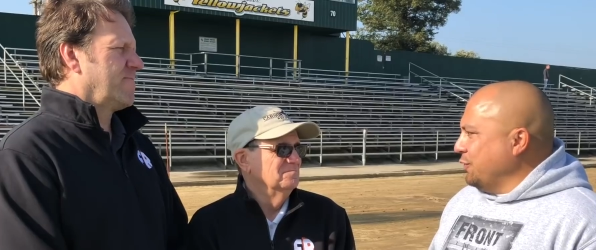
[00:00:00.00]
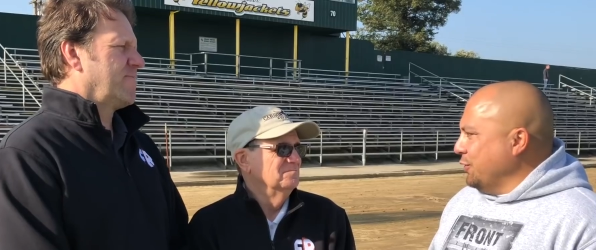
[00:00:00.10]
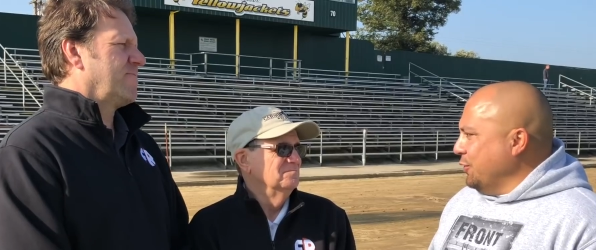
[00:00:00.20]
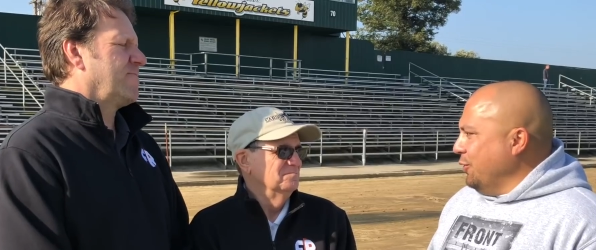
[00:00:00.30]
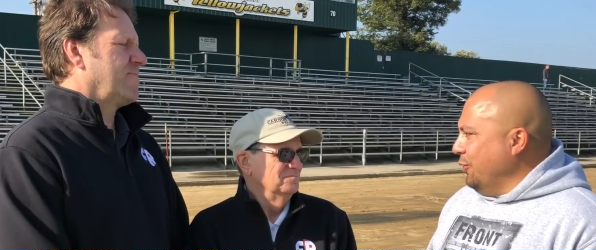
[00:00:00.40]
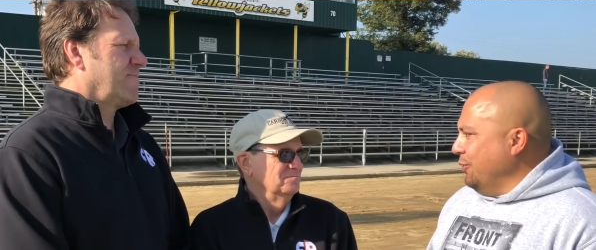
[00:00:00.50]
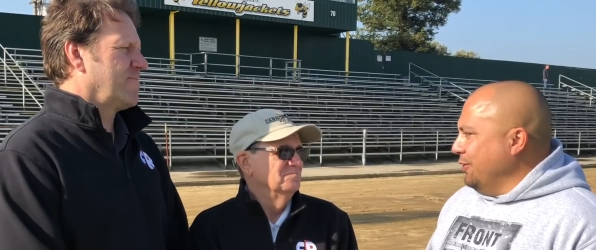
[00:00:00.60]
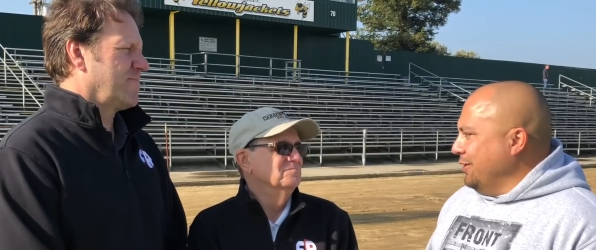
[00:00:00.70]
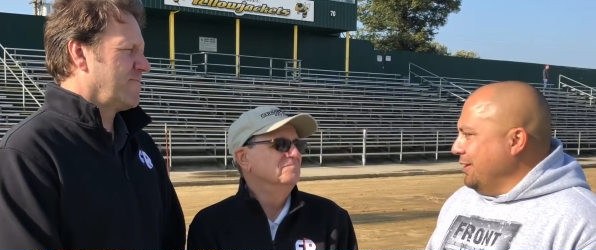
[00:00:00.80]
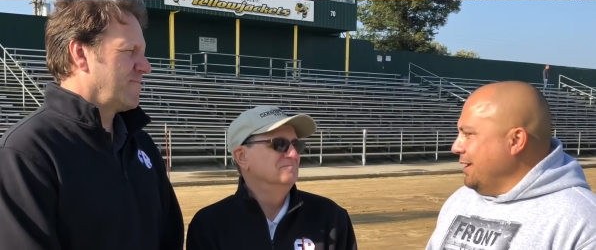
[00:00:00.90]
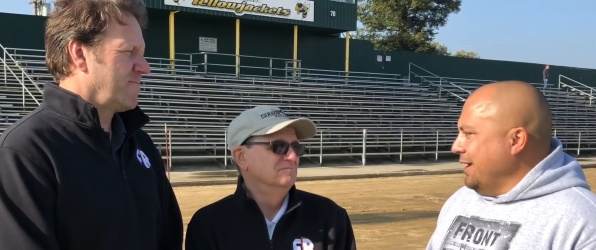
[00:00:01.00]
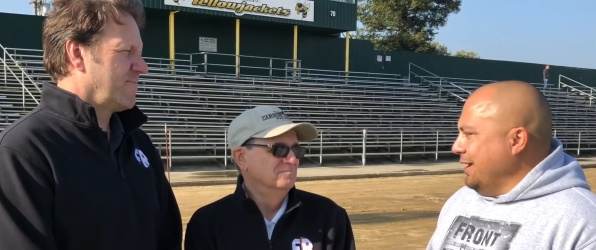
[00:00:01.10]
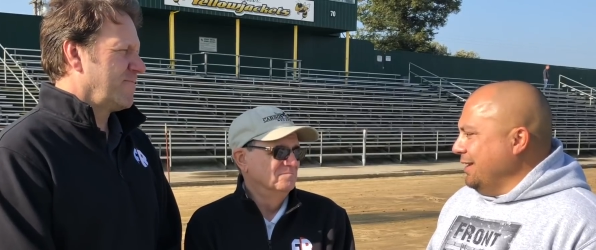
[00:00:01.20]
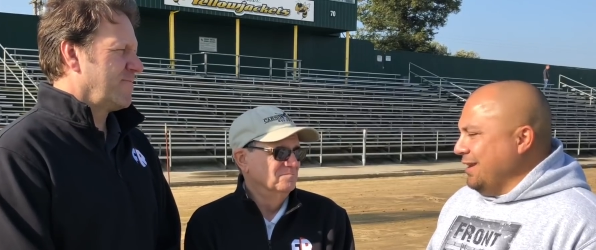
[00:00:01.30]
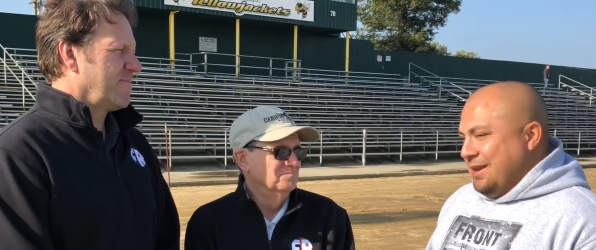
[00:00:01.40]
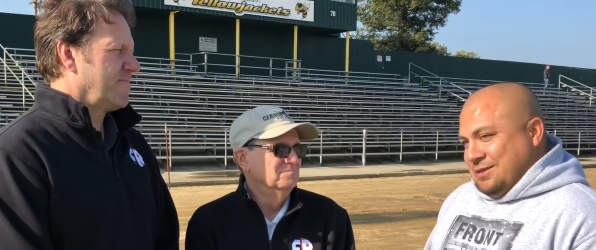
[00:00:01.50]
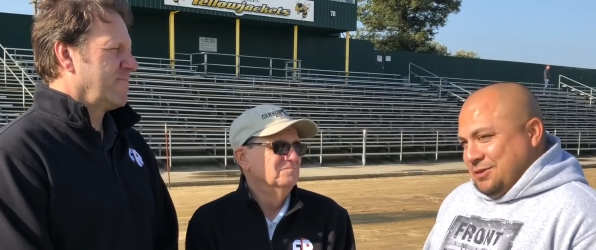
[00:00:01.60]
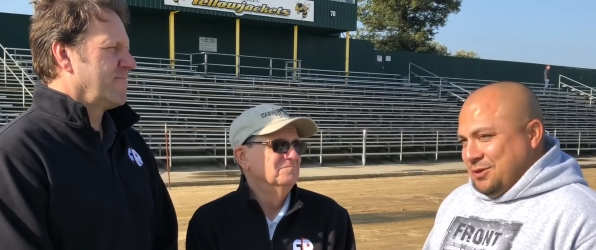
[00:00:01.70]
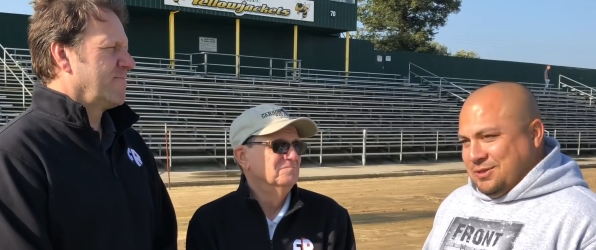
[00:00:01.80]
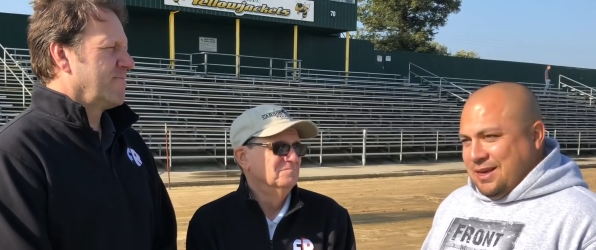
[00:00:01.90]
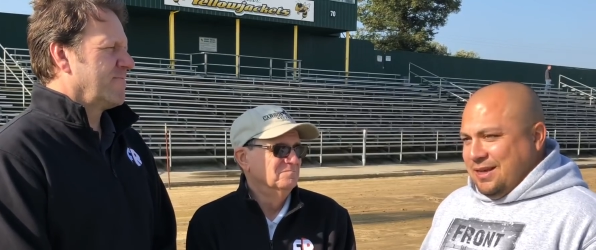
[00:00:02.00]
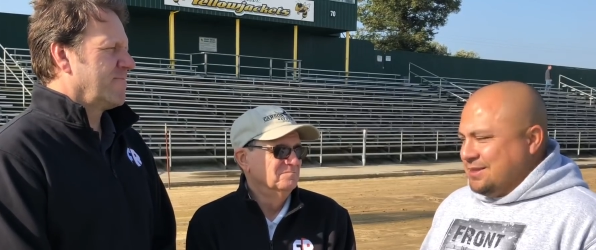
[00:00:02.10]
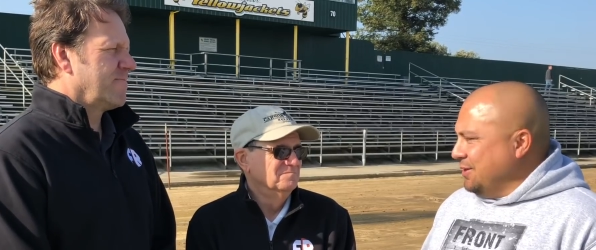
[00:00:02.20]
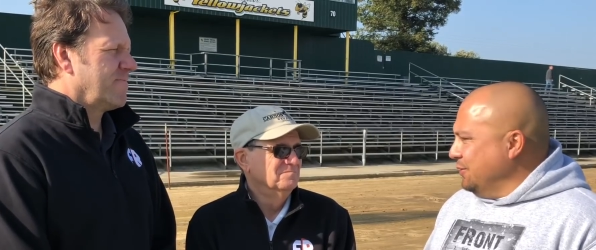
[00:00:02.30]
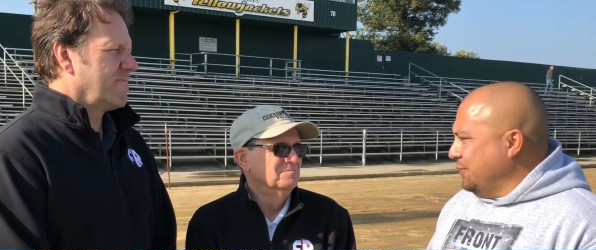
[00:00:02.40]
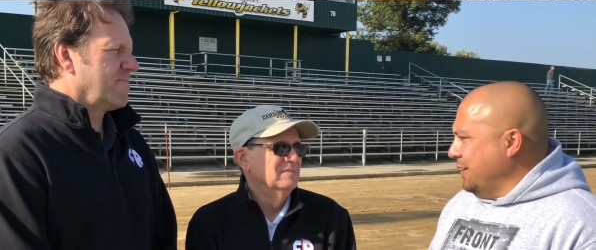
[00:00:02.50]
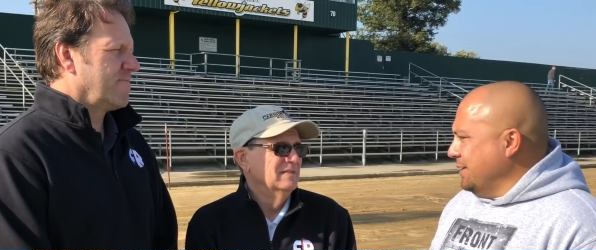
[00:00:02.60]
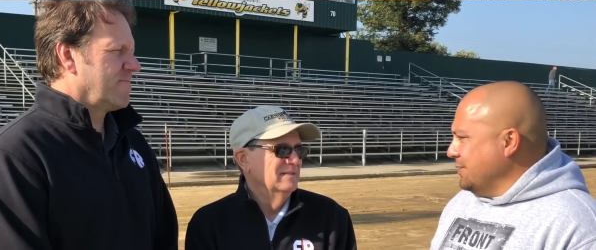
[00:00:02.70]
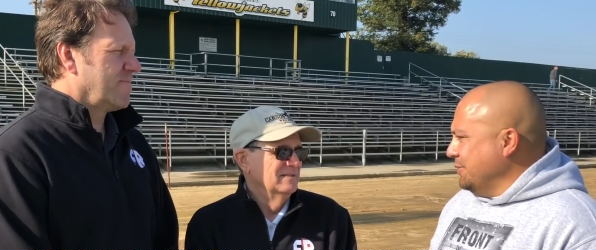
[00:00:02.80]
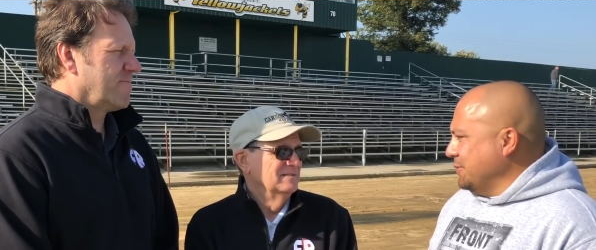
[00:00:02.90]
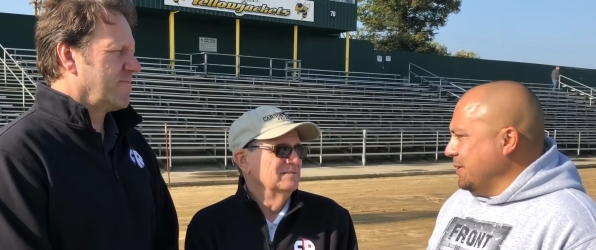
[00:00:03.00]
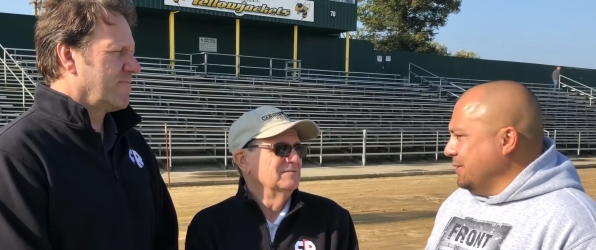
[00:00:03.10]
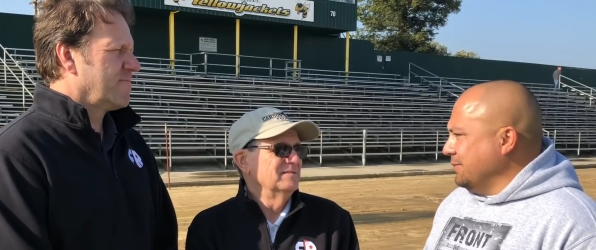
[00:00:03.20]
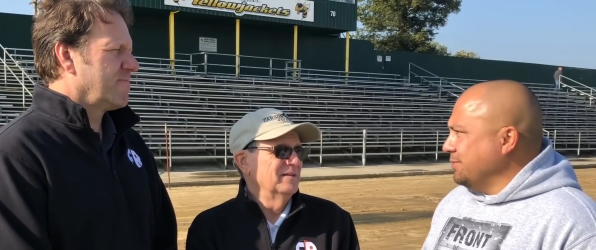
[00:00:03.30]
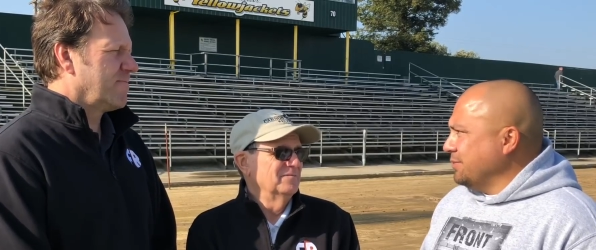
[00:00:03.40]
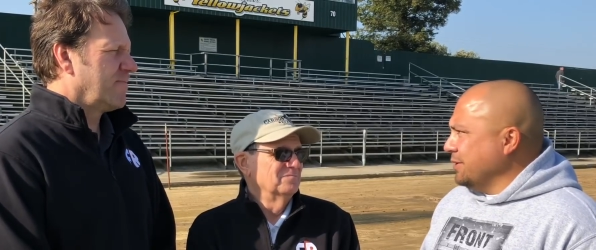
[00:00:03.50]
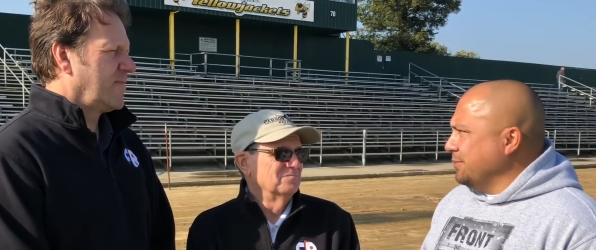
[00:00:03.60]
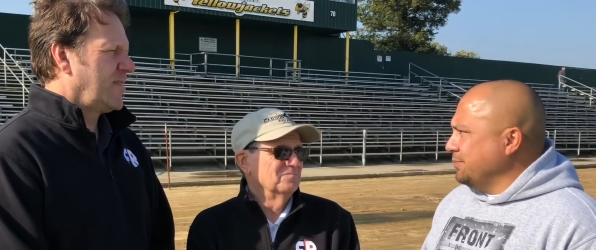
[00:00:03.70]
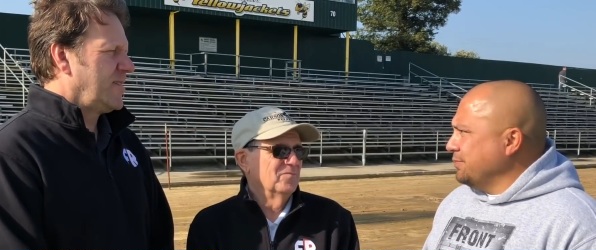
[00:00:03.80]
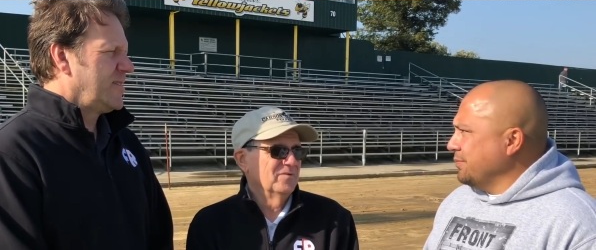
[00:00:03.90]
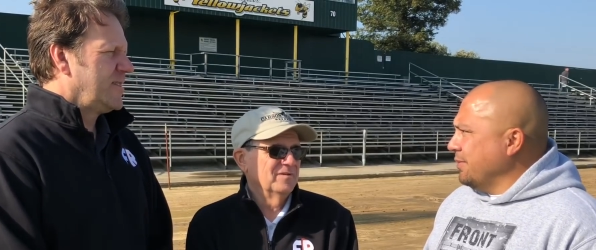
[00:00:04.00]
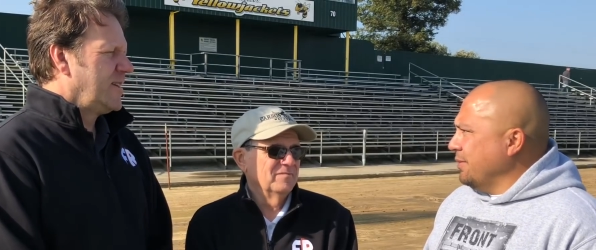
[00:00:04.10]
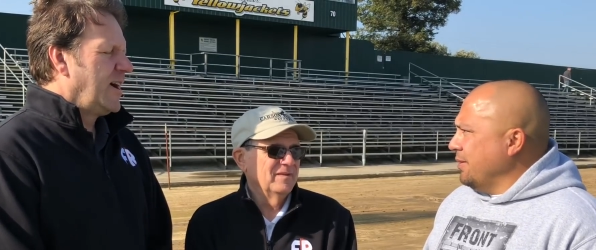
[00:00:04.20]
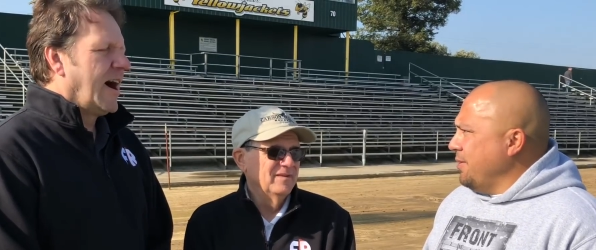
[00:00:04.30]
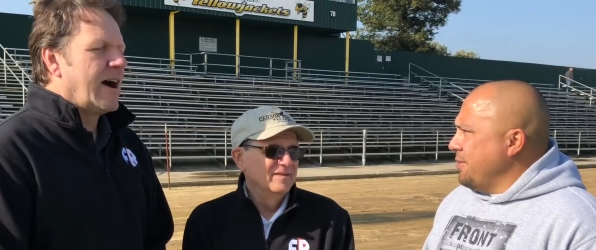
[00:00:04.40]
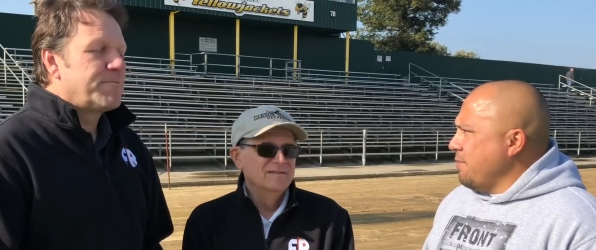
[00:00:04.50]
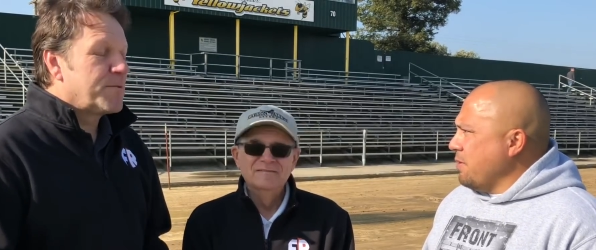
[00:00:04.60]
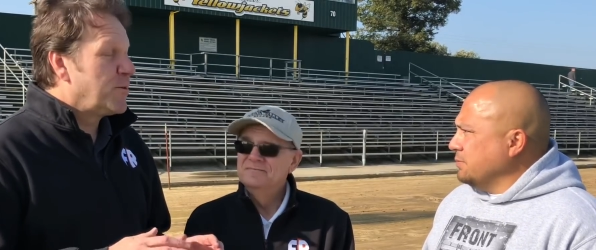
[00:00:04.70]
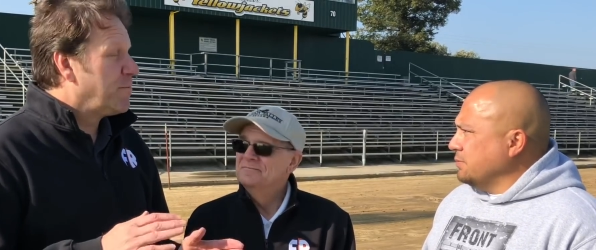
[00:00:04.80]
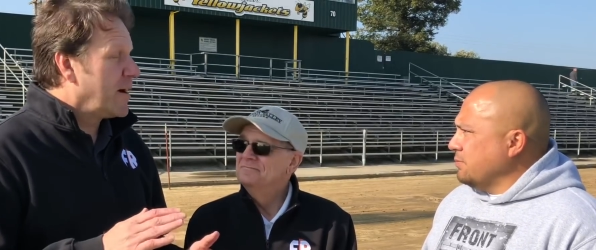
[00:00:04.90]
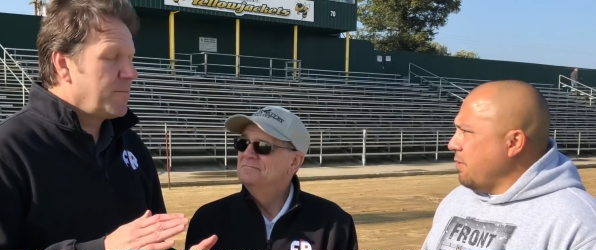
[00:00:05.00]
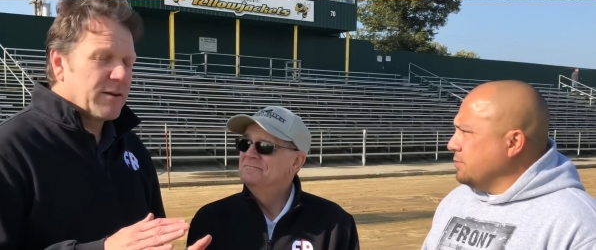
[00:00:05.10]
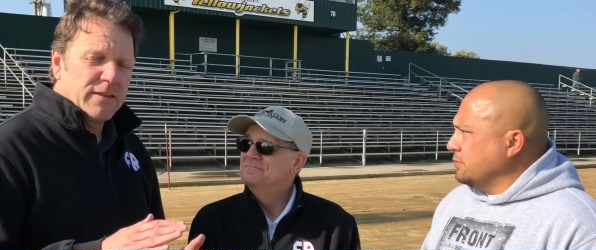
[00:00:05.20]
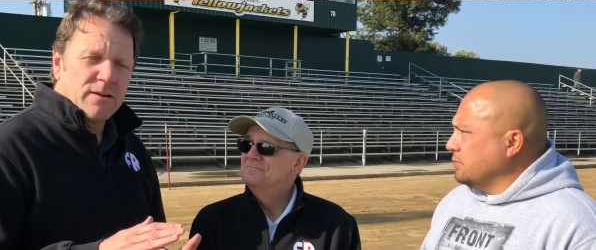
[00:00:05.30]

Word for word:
Speaker 1: for the goal. Mm-hmm. And, and, as it turns out, he has a nose for the end zone as well. Yeah. So.
Speaker 2: I'm going to put my money